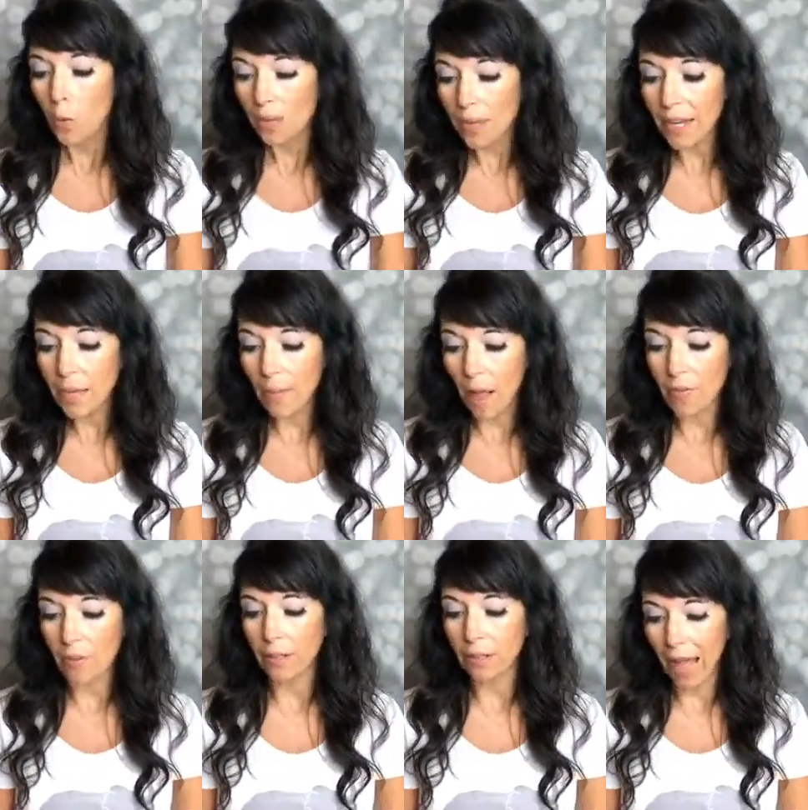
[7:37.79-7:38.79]
Think about
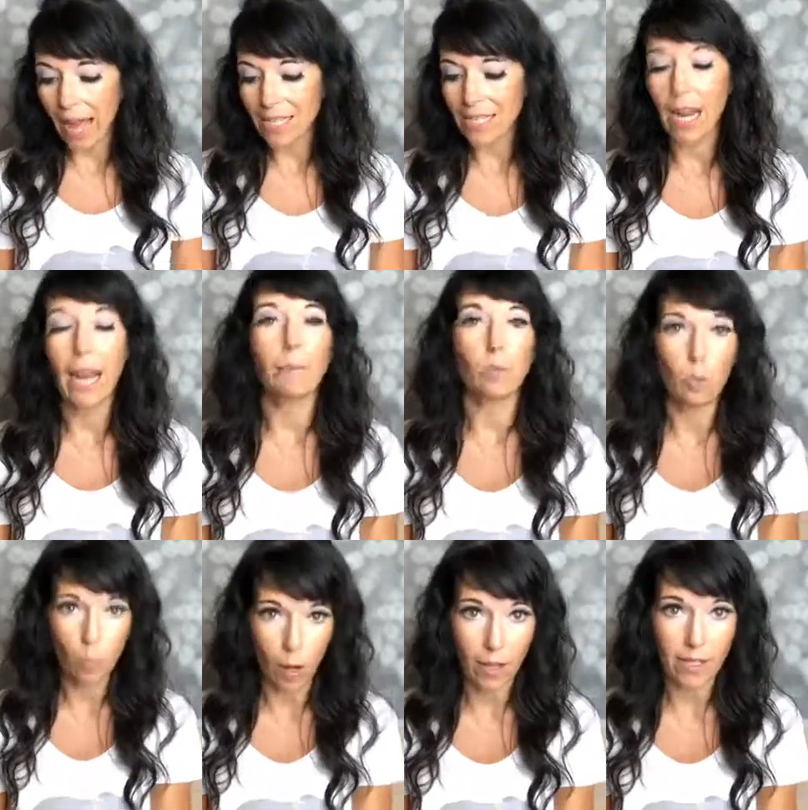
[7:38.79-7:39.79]
the last time you
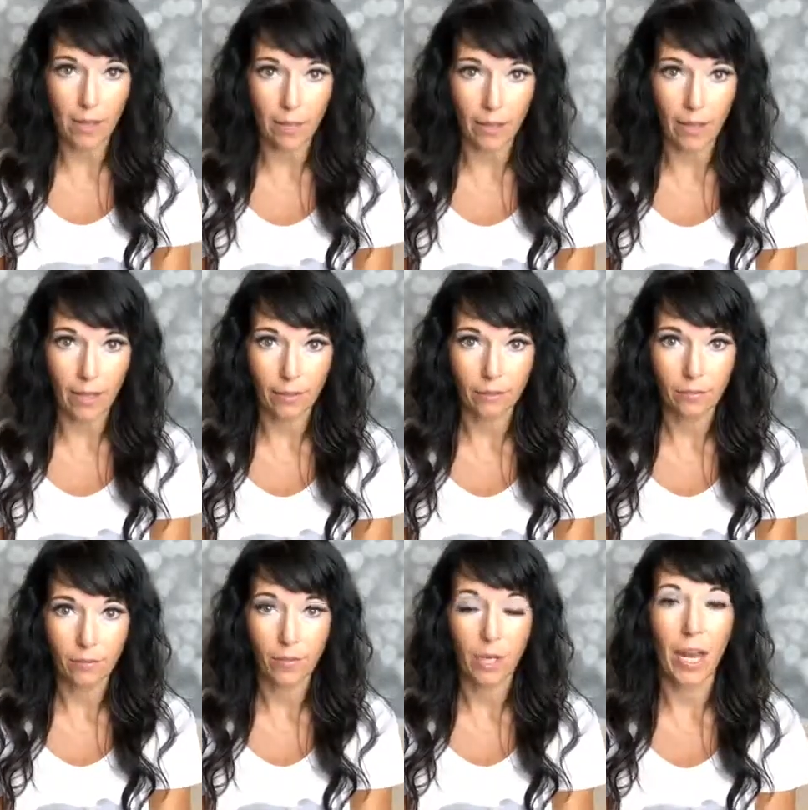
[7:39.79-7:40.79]
bought something,
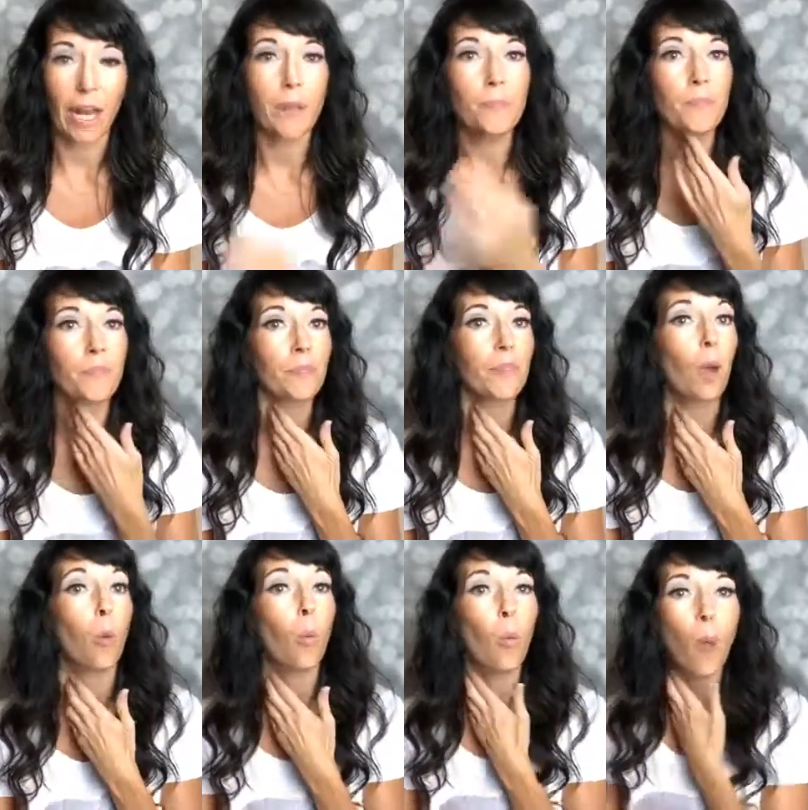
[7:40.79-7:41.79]
okay?
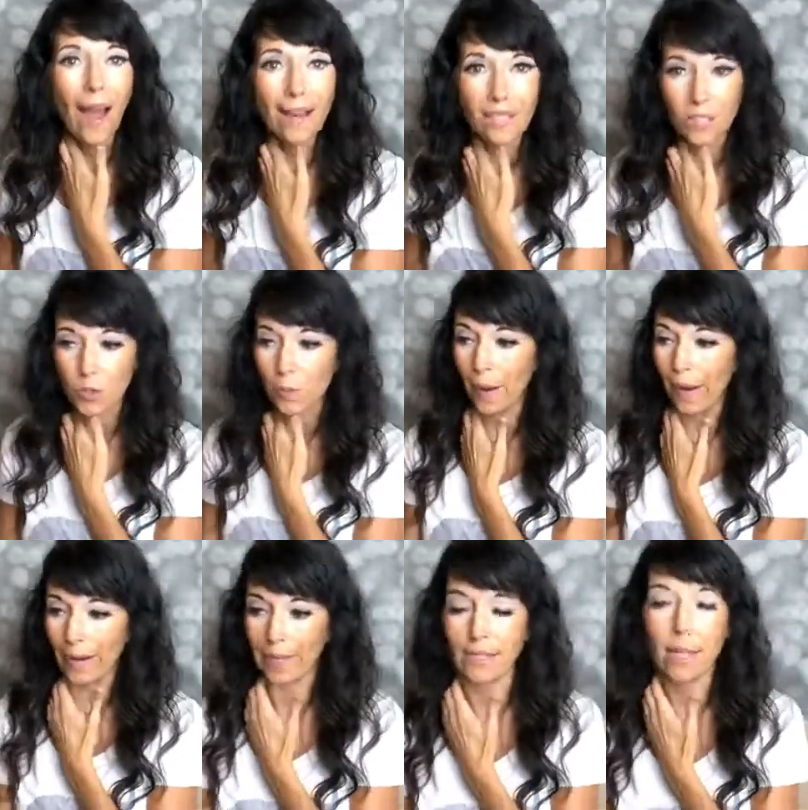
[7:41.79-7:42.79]
Why did you buy
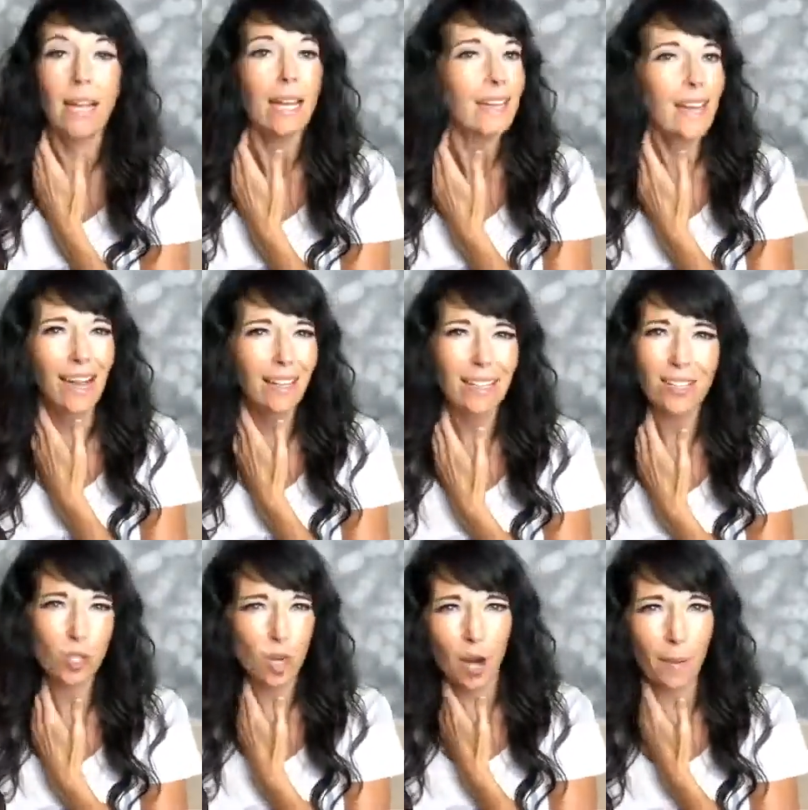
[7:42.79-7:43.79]
it? Not like
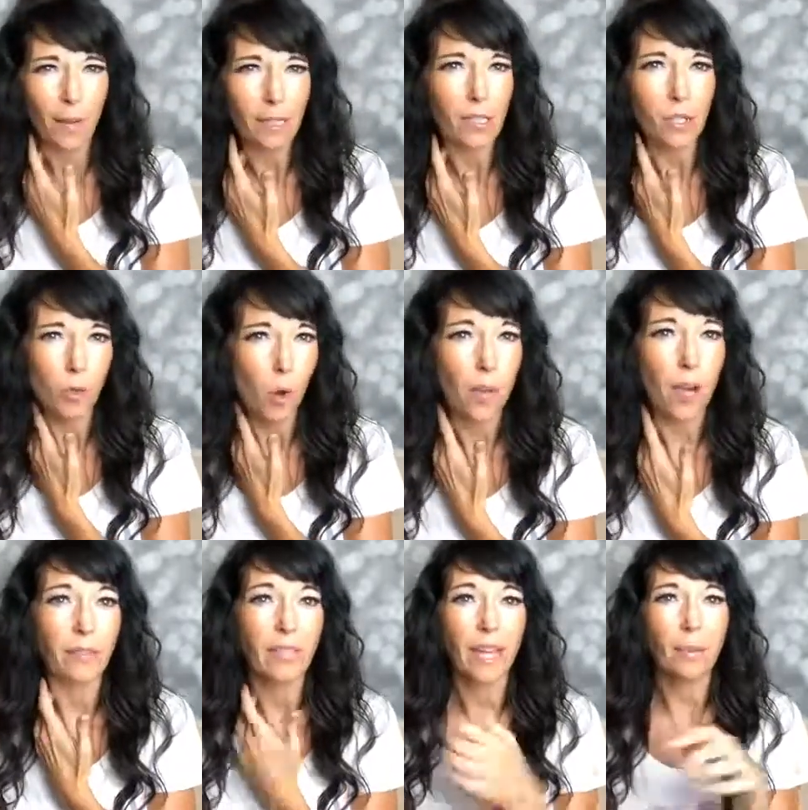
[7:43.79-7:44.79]
Starbucks and you go there
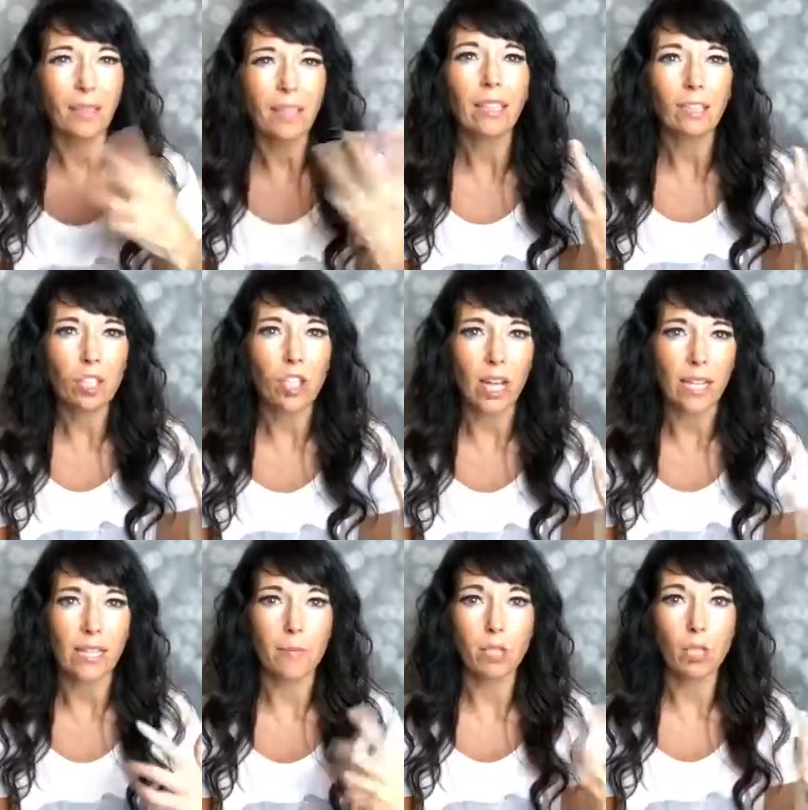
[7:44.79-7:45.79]
every day, but like legit,
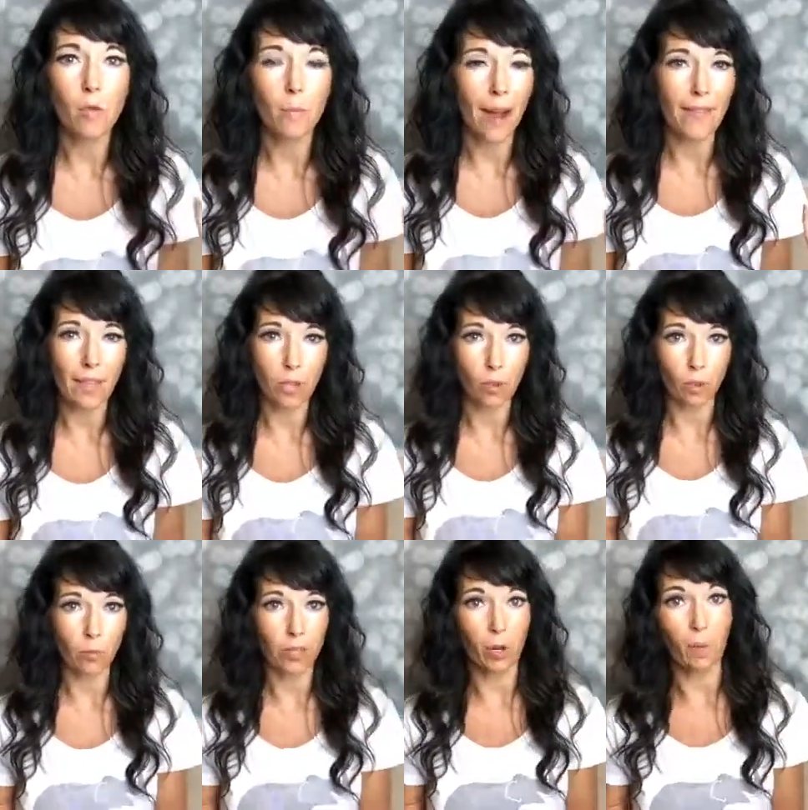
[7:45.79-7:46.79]
something you buy that you
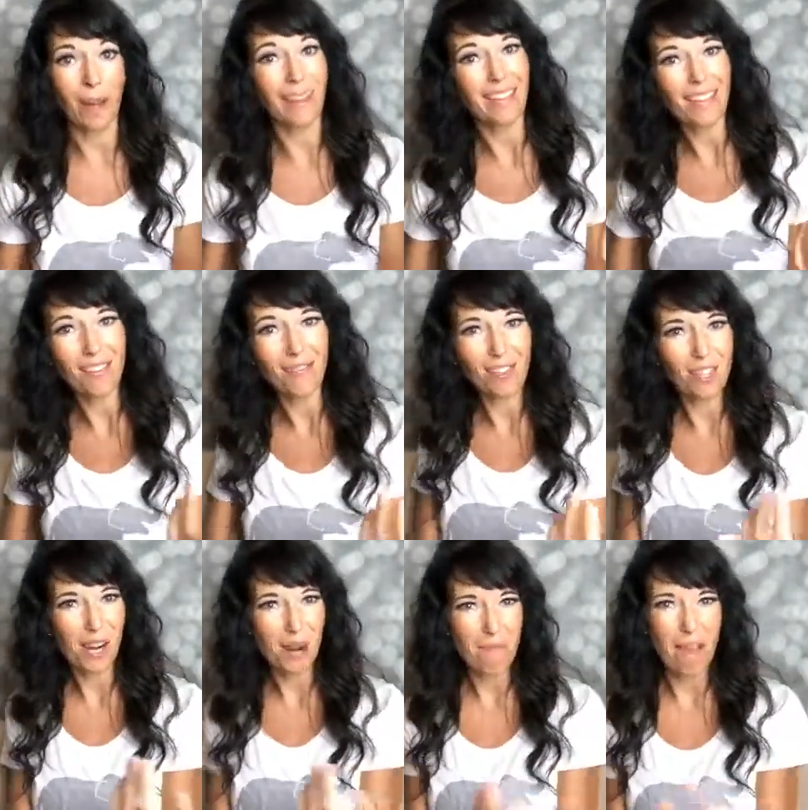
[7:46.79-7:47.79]
normally don't buy. Thank you for
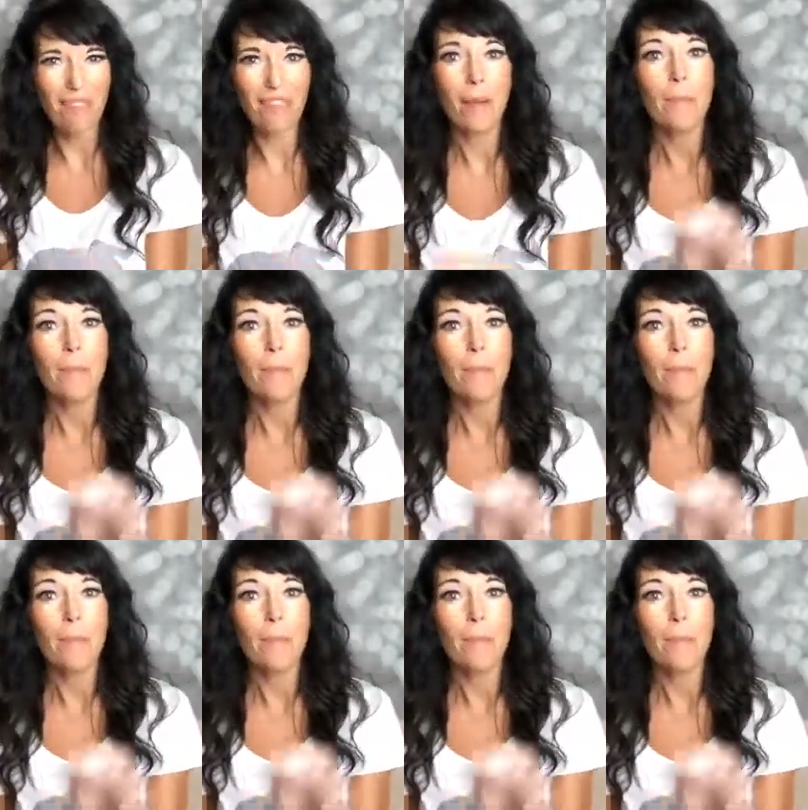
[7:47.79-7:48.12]
sharing, Beth.